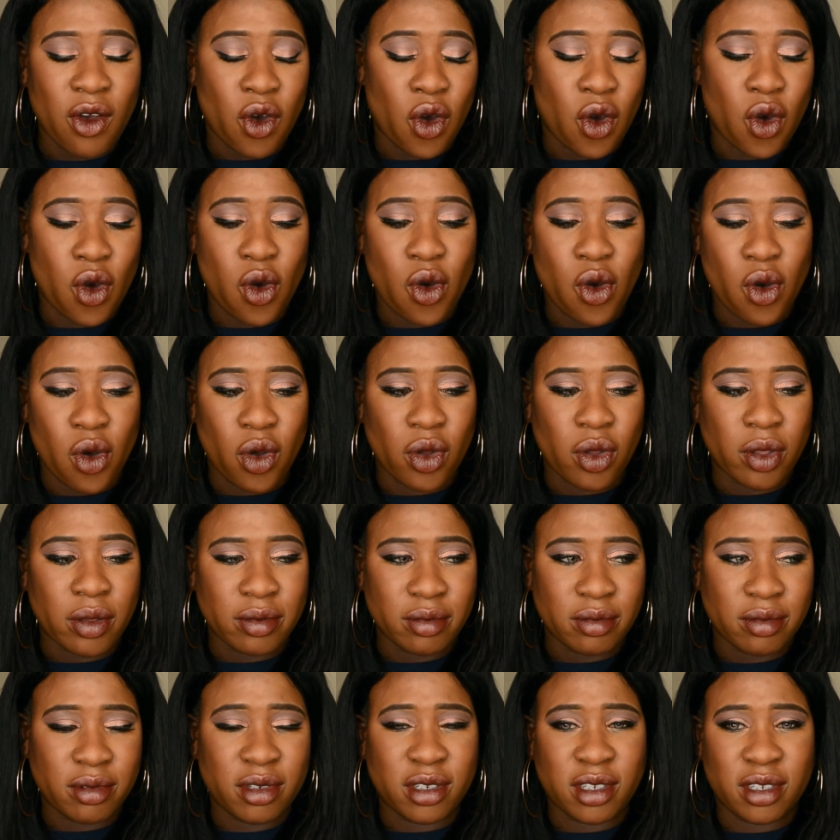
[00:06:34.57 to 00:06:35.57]
Or
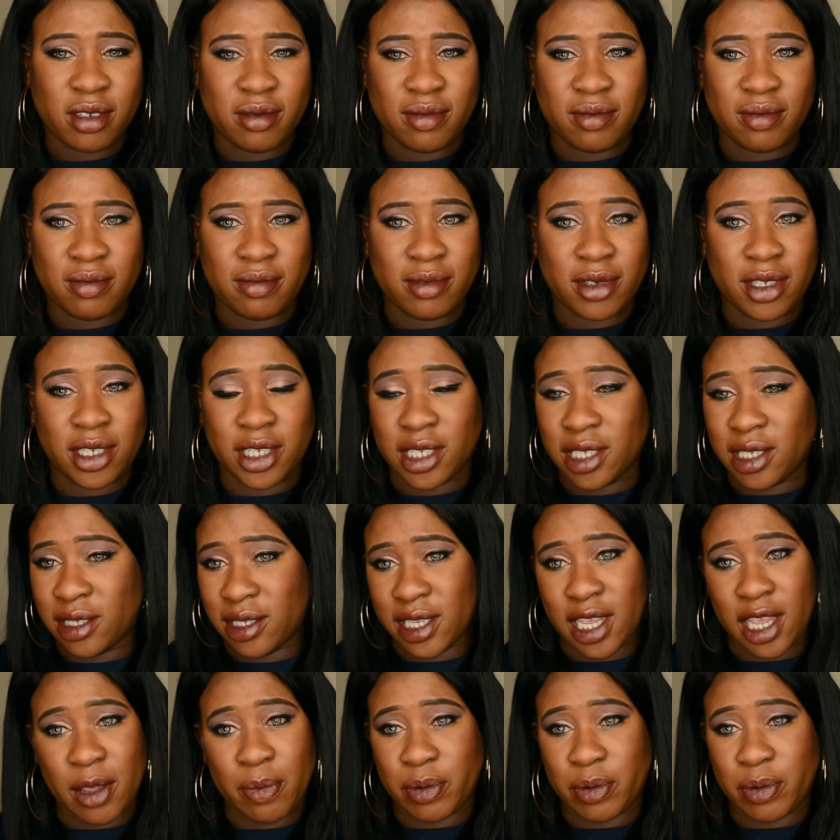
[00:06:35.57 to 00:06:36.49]
just get a